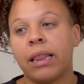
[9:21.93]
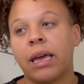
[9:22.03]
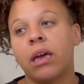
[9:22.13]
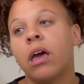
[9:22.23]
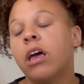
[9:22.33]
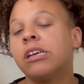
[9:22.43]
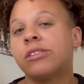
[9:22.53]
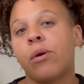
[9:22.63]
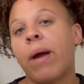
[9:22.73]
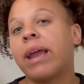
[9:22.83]
Like
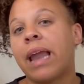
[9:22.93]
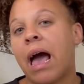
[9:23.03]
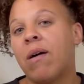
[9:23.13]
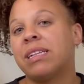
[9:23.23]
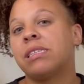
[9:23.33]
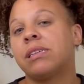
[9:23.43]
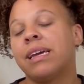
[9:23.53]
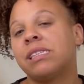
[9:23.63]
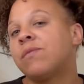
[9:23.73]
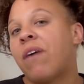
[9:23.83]
so right now it's
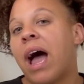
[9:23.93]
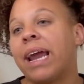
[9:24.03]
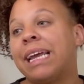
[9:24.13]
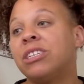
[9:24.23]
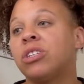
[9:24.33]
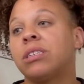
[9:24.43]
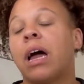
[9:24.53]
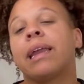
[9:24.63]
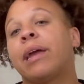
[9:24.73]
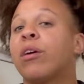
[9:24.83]
it's fine. He's just
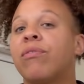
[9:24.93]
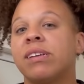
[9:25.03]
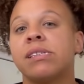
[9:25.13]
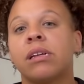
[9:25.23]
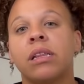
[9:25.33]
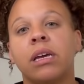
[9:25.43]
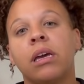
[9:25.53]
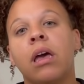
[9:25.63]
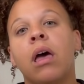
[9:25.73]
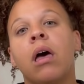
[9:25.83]
not here
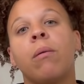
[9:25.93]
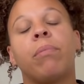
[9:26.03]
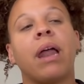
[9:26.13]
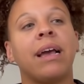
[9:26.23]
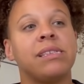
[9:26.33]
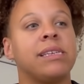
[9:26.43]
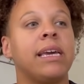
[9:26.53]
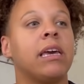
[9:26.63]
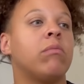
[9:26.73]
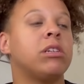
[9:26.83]
physically, but I see
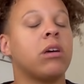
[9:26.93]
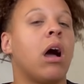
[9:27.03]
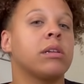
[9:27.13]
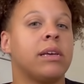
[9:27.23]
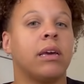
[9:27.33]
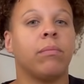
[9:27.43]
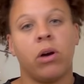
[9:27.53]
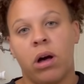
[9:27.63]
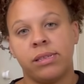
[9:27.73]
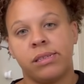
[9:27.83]
him and talk to him
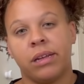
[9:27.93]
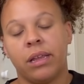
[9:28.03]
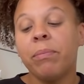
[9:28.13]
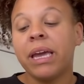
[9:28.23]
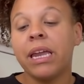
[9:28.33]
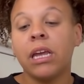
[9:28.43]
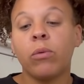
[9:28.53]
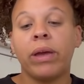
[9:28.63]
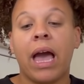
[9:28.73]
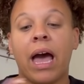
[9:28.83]
constantly. Beginning
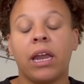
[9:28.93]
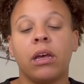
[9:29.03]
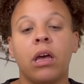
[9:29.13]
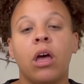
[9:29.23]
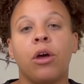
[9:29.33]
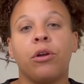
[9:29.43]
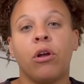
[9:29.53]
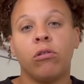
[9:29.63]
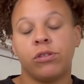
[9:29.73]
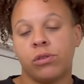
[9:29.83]
we had
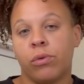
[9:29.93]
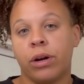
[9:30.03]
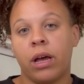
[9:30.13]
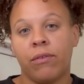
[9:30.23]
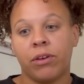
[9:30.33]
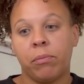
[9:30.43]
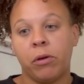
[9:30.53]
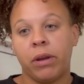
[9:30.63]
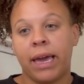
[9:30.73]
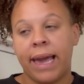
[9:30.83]
no sort of
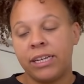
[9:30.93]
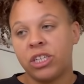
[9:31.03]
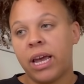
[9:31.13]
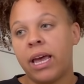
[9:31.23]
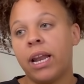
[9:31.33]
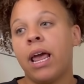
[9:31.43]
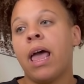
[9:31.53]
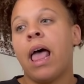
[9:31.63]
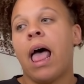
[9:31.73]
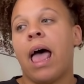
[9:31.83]
communication,
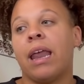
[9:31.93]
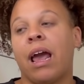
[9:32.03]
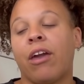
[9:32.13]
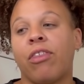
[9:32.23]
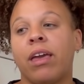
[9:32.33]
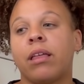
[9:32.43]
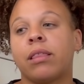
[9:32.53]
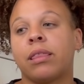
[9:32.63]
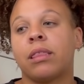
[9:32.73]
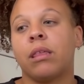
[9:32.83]
and I think
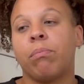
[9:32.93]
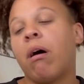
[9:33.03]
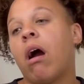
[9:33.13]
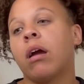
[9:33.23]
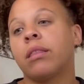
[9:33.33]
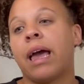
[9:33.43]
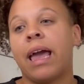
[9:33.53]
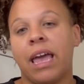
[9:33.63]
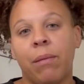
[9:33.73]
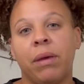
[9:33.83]
the part that
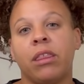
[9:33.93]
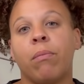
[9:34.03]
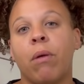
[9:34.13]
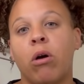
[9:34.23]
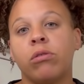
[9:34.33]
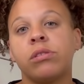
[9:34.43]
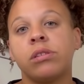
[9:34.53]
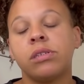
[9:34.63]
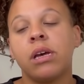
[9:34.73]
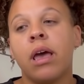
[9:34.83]
hit me the
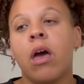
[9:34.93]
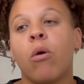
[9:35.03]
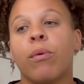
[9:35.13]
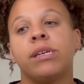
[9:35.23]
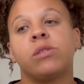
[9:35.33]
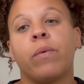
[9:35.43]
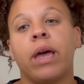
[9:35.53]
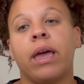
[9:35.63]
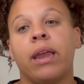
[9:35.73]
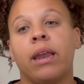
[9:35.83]
most was
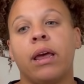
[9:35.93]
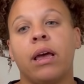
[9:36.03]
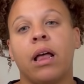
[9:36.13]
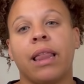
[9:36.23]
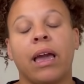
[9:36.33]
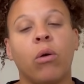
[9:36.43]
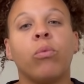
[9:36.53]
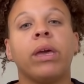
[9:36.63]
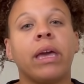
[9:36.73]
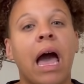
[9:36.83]
when like a
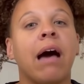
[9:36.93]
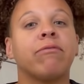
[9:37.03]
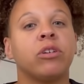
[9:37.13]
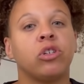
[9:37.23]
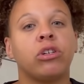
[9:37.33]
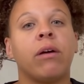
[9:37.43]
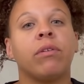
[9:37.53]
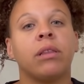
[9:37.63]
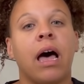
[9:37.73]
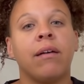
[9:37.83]
week after
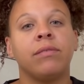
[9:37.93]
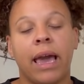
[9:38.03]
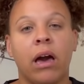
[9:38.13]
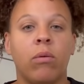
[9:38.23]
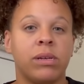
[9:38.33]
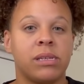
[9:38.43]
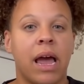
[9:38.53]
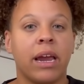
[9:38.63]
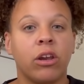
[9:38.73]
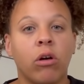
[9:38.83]
Trevor left, Taylor was
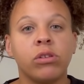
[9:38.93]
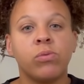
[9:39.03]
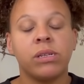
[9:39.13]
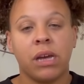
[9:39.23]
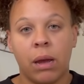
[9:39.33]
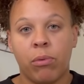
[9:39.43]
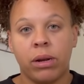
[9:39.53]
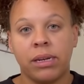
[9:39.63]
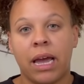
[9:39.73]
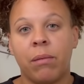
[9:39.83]
diagnosed with type
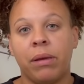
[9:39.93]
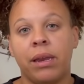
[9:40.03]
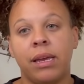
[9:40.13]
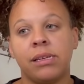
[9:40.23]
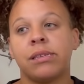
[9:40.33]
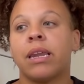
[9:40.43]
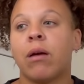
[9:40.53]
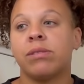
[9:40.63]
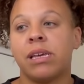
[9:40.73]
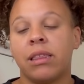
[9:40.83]
1 diabetes and
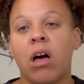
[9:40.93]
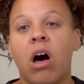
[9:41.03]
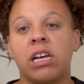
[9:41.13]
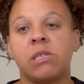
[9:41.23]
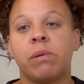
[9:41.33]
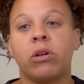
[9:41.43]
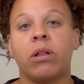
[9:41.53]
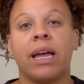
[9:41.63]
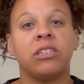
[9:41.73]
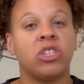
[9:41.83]
I was in the hospital.
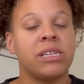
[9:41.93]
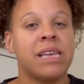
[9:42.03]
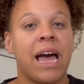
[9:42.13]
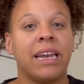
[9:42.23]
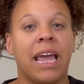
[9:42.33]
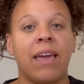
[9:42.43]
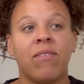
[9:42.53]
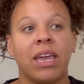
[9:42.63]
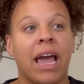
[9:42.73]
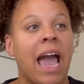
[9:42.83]
I had just had
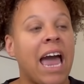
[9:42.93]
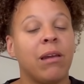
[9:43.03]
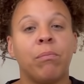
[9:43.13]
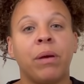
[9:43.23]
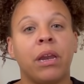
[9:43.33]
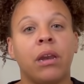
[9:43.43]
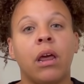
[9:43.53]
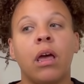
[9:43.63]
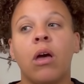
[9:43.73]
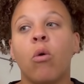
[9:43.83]
Nayvie and I hadn't been
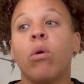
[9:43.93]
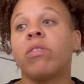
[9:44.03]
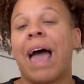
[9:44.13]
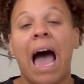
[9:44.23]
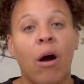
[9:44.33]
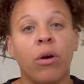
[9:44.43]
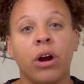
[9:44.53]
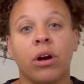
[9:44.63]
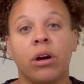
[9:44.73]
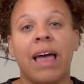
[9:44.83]
without
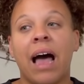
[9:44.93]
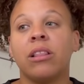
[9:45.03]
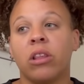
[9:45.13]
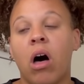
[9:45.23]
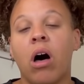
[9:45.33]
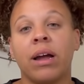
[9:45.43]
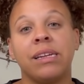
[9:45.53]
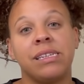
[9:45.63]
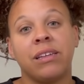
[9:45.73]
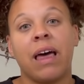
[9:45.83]
her that long
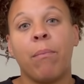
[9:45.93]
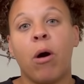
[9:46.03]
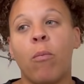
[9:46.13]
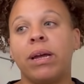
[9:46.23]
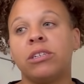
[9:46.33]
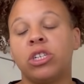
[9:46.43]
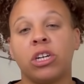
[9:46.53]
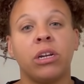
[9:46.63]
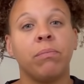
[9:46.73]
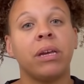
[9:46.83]
until that moment. She
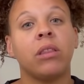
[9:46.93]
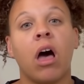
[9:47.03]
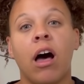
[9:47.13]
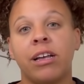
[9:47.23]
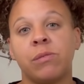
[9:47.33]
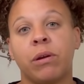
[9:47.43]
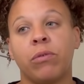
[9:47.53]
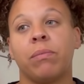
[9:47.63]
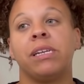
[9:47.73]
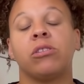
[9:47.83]
couldn't be in the hospital
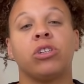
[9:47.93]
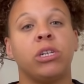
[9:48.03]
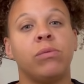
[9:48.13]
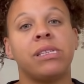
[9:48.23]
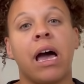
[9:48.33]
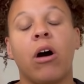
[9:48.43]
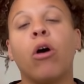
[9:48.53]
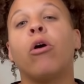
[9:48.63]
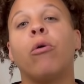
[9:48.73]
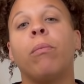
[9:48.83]
with me, so she was at
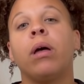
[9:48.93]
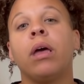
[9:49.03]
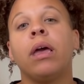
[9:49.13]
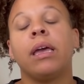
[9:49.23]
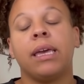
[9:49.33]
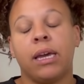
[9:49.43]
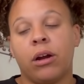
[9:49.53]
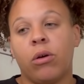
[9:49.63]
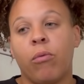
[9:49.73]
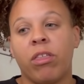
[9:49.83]
home
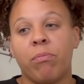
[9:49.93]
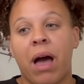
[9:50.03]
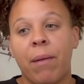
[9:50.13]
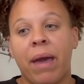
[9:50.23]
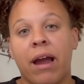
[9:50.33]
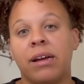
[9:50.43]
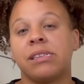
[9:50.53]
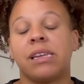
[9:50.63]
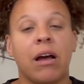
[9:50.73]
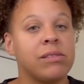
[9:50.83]
here with my
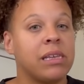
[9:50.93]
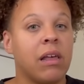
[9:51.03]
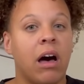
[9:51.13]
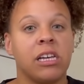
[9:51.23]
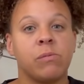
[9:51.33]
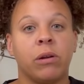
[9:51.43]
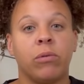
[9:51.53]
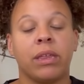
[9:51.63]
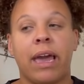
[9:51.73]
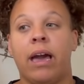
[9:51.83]
parents and I was in the hospital
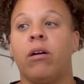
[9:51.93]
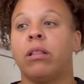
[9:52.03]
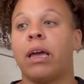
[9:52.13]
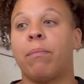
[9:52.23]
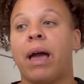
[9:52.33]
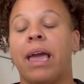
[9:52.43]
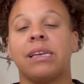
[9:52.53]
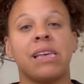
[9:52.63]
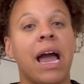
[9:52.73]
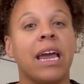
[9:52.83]
with Kale. Like my
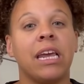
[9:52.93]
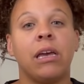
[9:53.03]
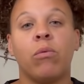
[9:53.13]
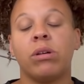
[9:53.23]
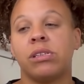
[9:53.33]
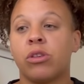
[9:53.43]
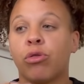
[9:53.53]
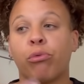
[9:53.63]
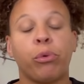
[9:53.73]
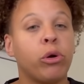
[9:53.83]
anxiety was
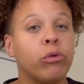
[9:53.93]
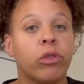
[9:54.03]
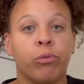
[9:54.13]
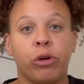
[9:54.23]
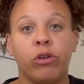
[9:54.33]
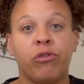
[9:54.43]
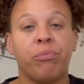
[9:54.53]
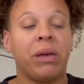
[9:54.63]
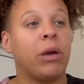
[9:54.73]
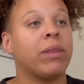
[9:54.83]
through the roof
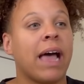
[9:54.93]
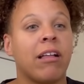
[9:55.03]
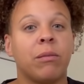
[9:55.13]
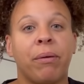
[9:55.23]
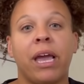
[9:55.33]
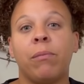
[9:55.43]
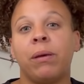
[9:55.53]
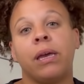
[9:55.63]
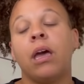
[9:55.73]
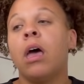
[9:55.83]
being without the
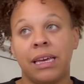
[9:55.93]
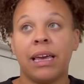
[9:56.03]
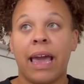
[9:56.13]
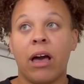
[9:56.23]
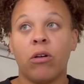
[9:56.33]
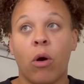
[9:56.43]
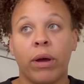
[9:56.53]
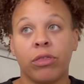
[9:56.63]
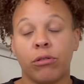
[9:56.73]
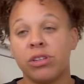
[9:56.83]
baby, being Kale
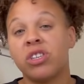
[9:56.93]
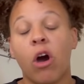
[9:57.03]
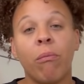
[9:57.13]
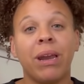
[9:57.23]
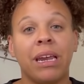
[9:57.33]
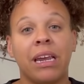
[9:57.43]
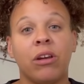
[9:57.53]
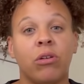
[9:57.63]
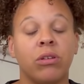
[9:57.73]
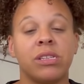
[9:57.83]
going through so many
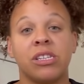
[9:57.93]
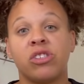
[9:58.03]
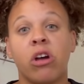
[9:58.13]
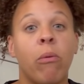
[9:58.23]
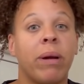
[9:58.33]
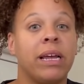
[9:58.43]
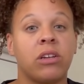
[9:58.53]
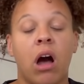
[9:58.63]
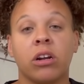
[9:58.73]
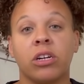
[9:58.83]
needles and so many
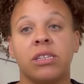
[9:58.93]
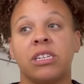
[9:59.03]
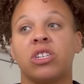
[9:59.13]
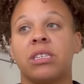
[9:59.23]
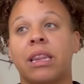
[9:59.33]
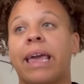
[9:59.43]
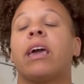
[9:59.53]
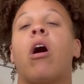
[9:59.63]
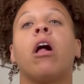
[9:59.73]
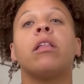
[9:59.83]
doctors and just like
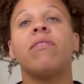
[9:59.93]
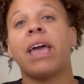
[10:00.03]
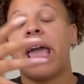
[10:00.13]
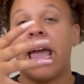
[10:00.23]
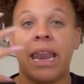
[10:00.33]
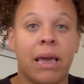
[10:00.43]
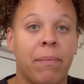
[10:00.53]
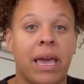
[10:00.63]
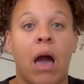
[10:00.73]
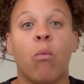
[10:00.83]
all of it hitting
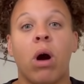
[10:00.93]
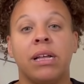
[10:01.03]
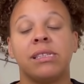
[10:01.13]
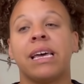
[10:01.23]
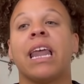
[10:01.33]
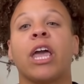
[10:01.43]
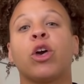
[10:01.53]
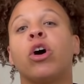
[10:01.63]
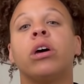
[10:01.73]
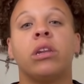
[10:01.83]
me at once and I could